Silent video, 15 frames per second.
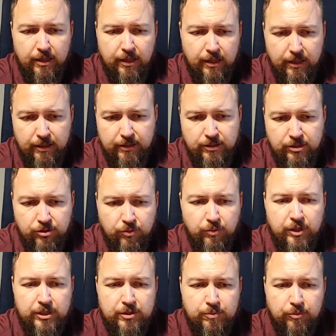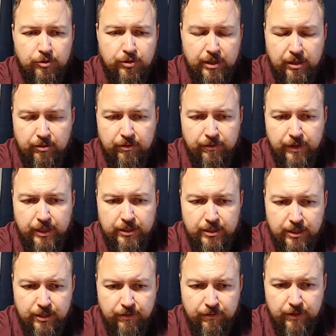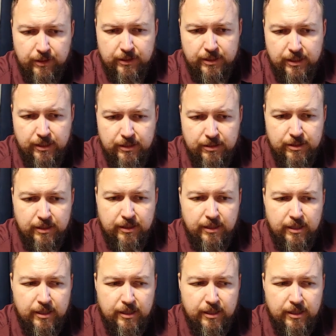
uh, to once more get revenge on the Philistines.